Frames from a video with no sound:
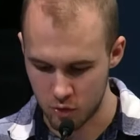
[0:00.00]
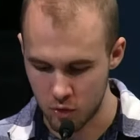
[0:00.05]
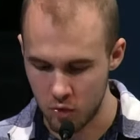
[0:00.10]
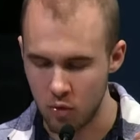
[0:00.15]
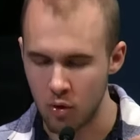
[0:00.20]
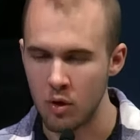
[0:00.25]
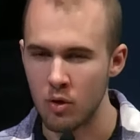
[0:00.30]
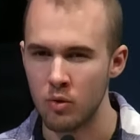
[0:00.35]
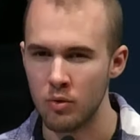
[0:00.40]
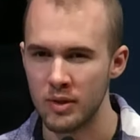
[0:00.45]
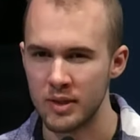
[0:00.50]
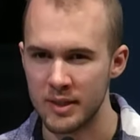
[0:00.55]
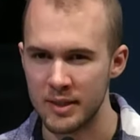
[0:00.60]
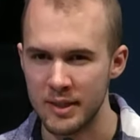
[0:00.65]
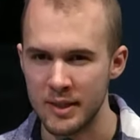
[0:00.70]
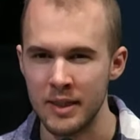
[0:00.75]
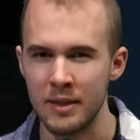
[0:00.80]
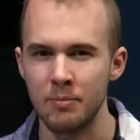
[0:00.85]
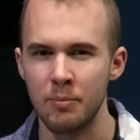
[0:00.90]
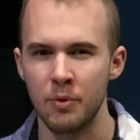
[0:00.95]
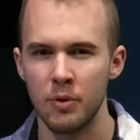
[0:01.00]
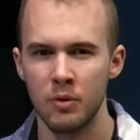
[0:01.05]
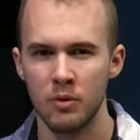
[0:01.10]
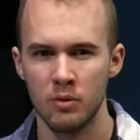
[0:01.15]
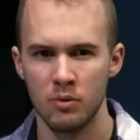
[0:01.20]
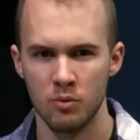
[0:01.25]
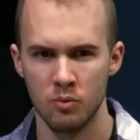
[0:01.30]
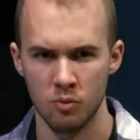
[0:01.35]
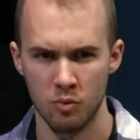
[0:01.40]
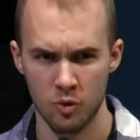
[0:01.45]
grow deep
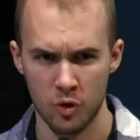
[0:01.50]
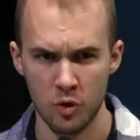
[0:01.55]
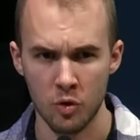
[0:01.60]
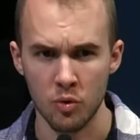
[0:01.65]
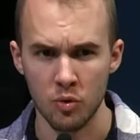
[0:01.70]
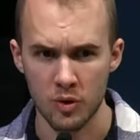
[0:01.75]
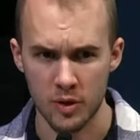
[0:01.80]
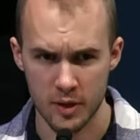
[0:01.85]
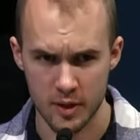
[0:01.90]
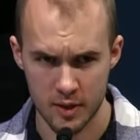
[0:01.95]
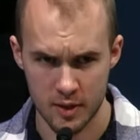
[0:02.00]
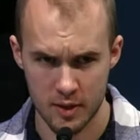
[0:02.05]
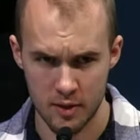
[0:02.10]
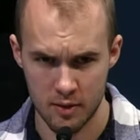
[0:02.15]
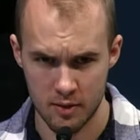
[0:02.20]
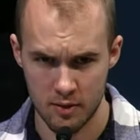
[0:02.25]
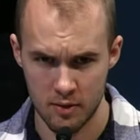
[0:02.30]
roots